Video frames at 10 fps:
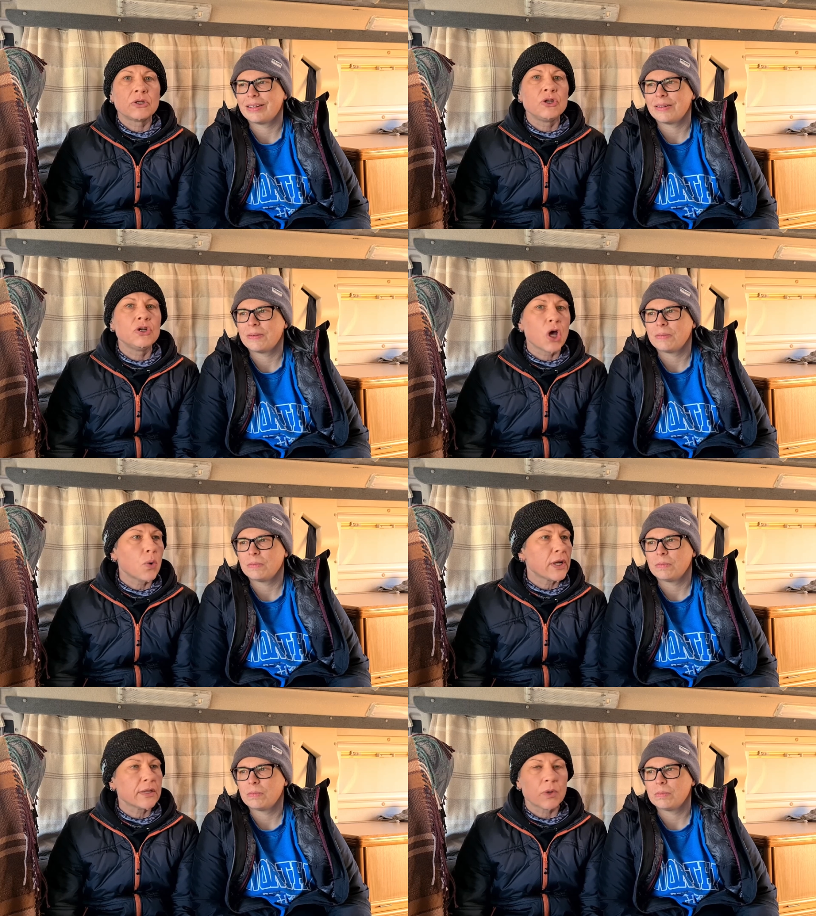
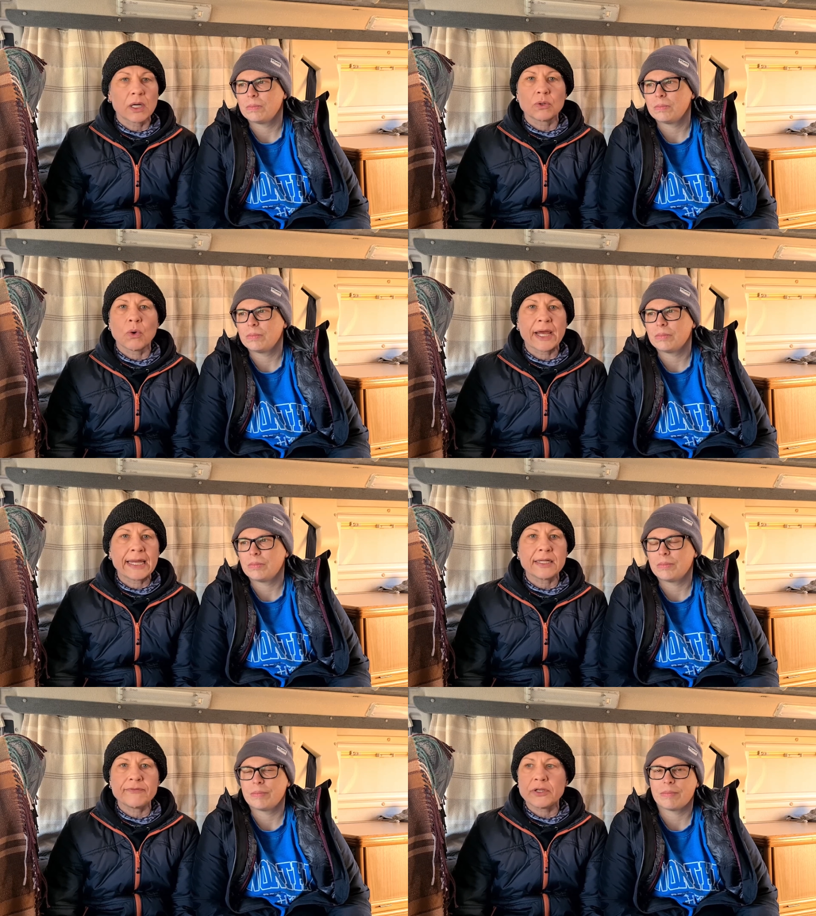Speaker 1: know anyone or
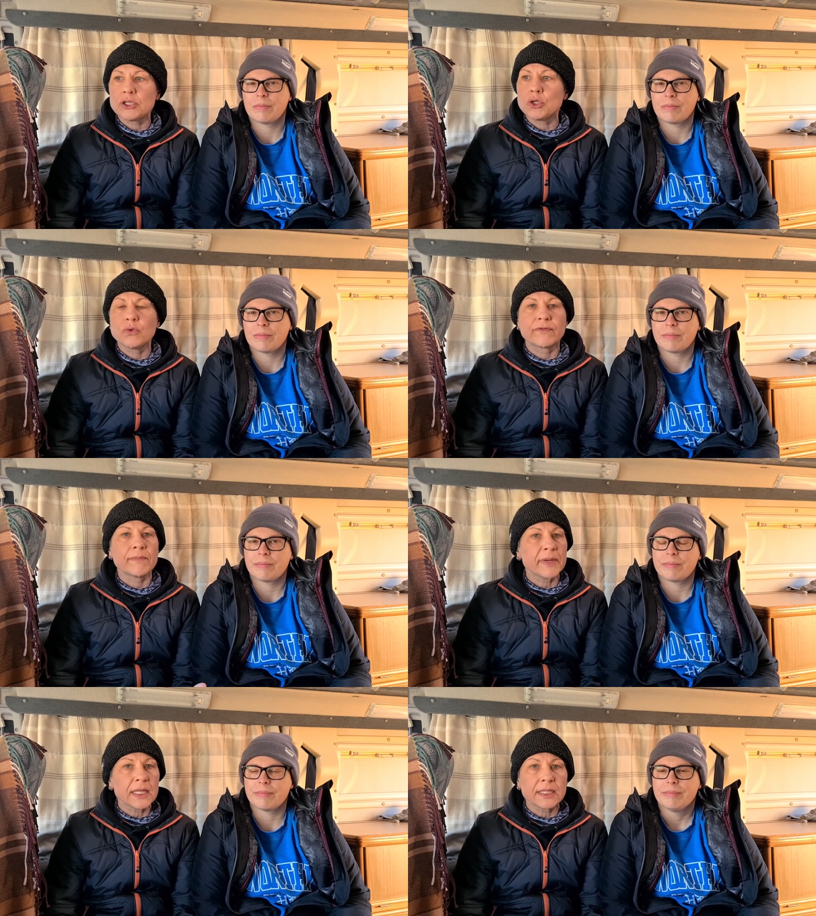anything you're
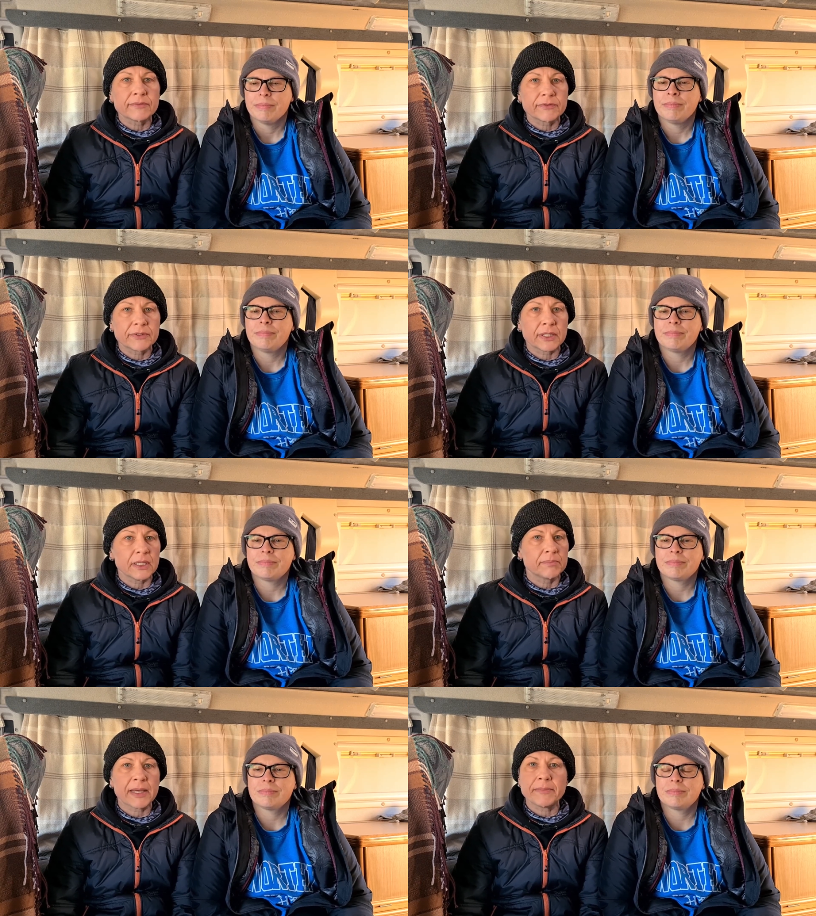familiar with
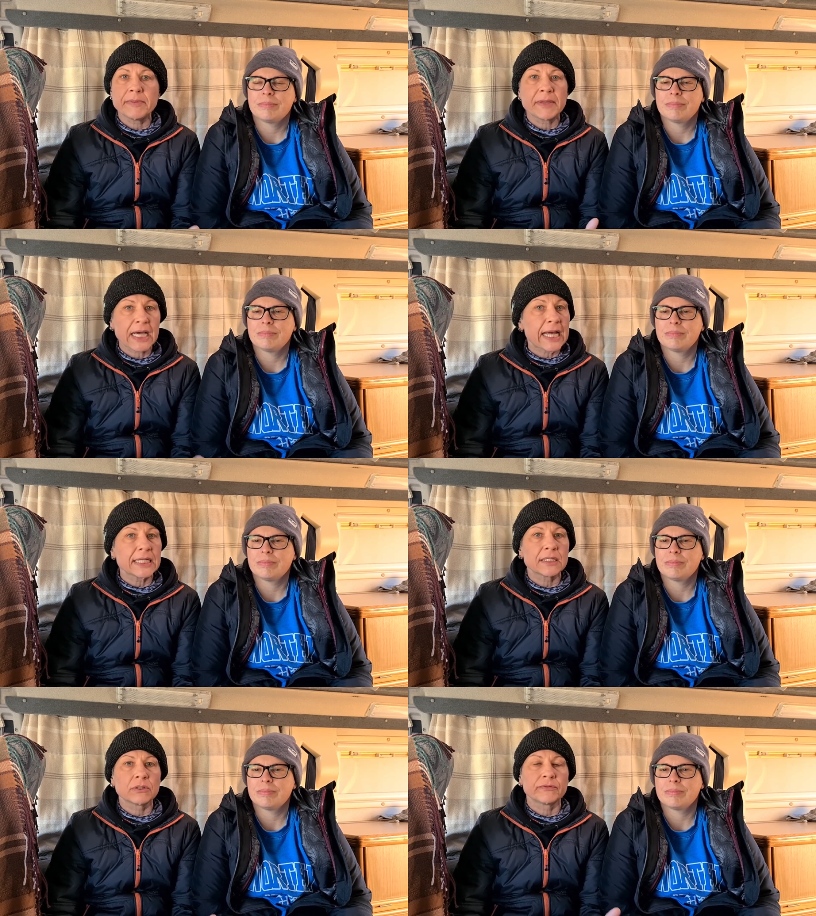the maybe
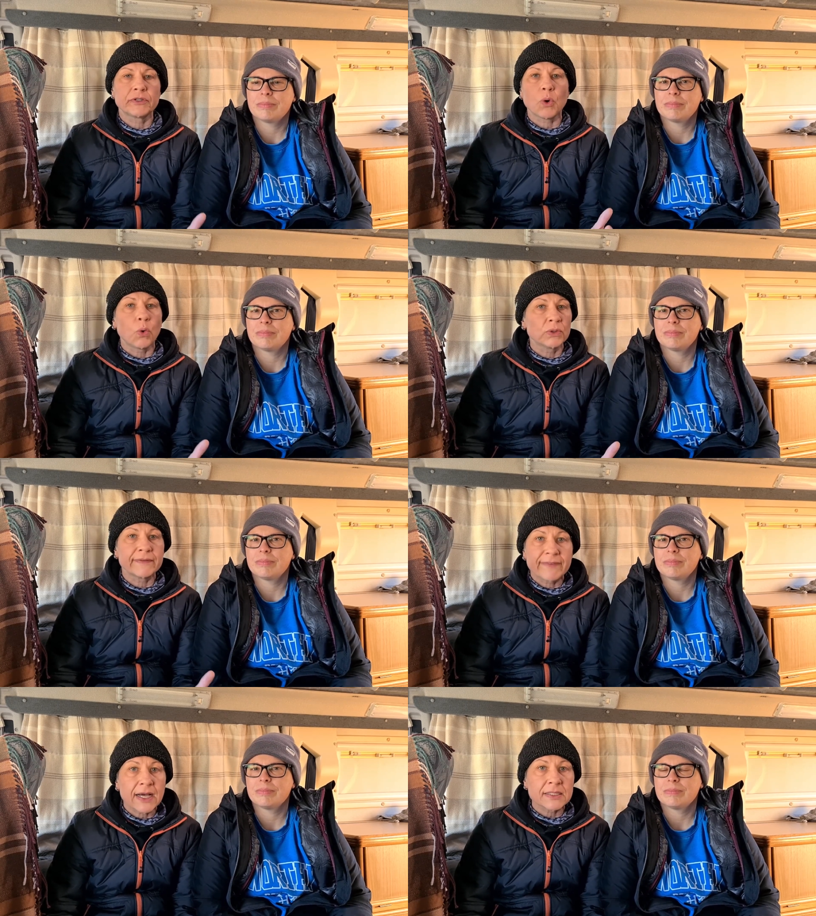mechanical of the
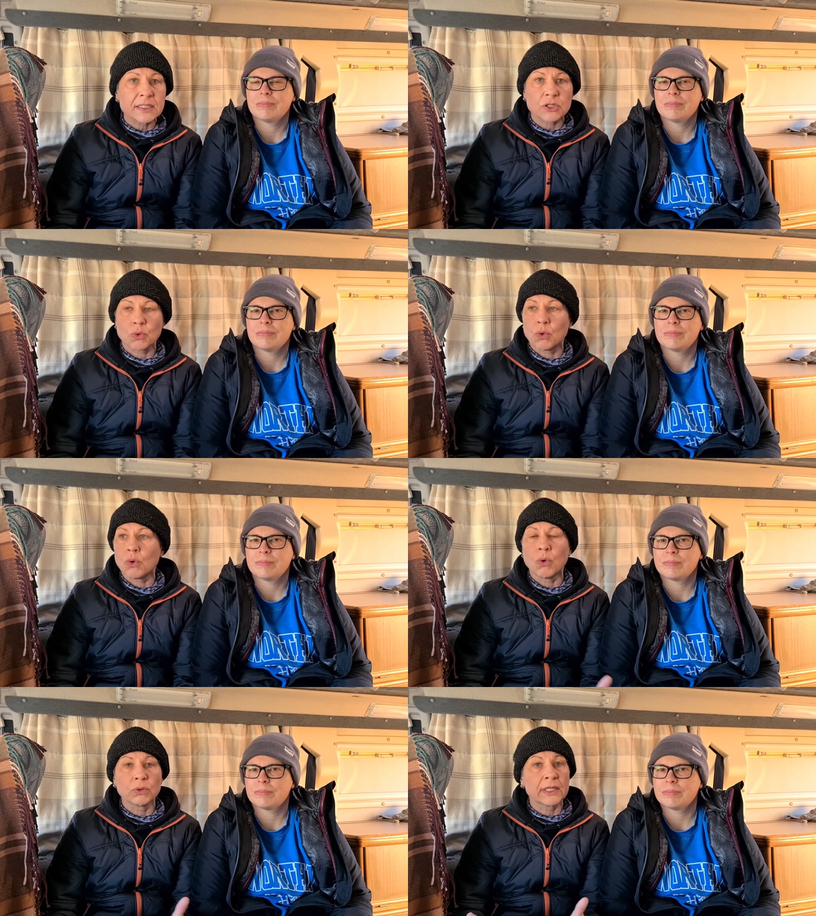older vans
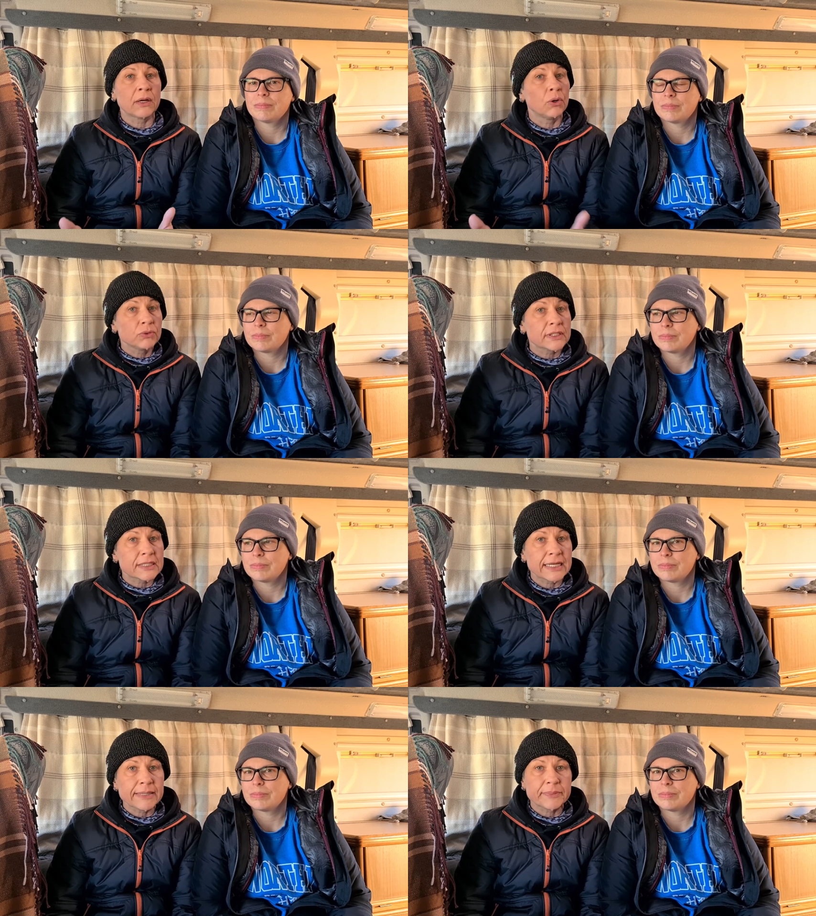or older
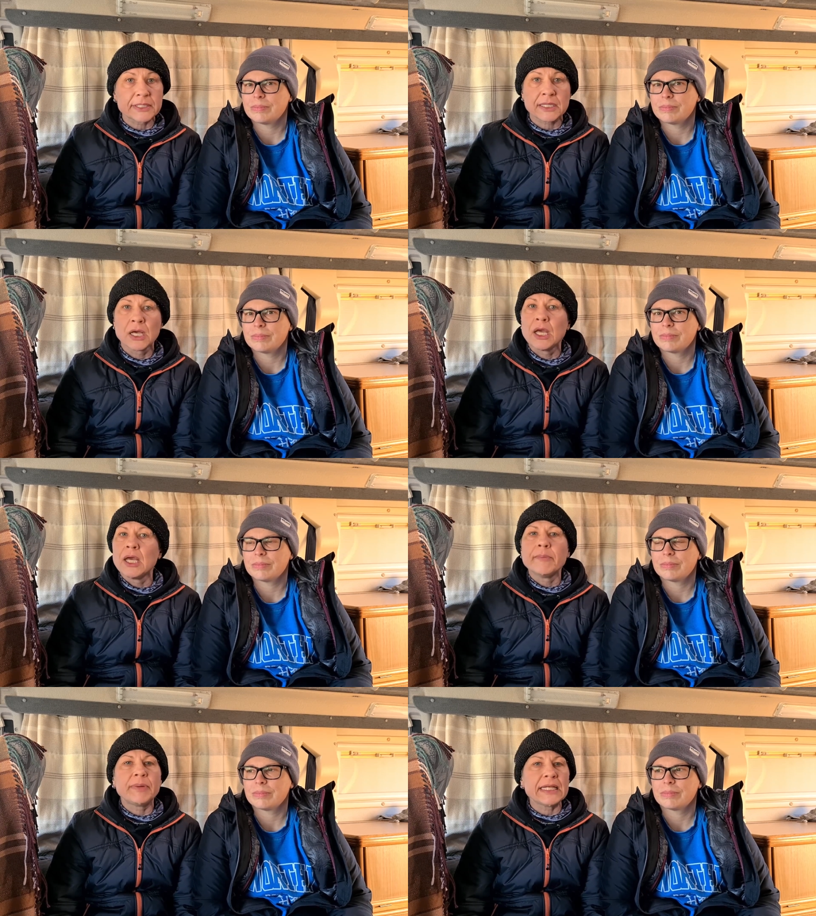Autosleepers,
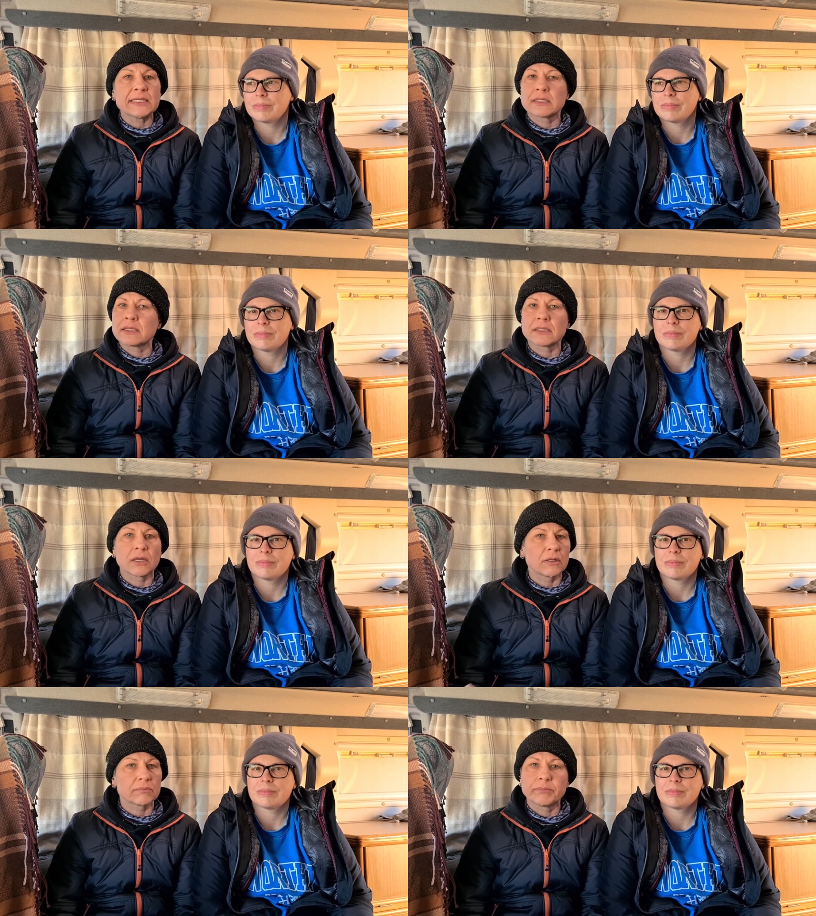please
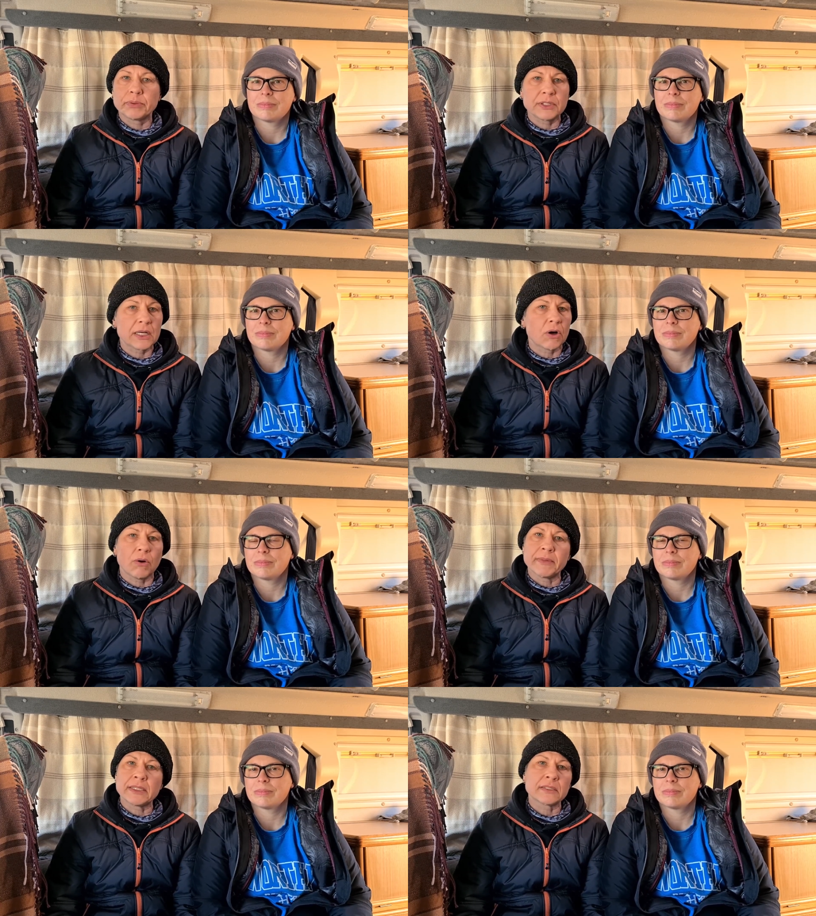put the
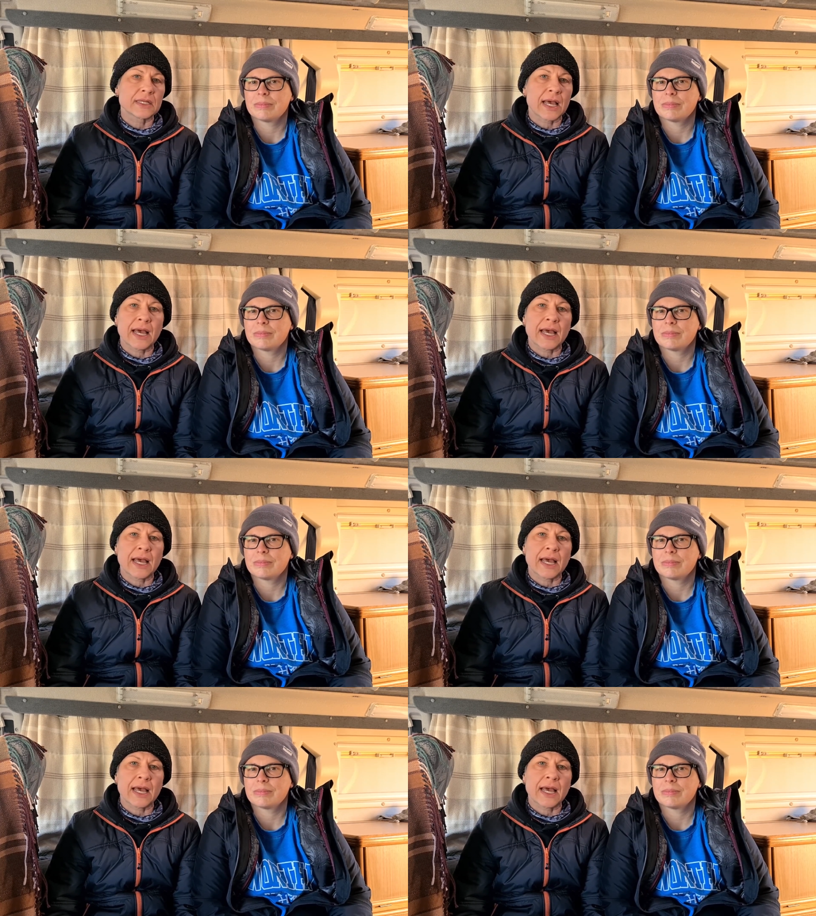comment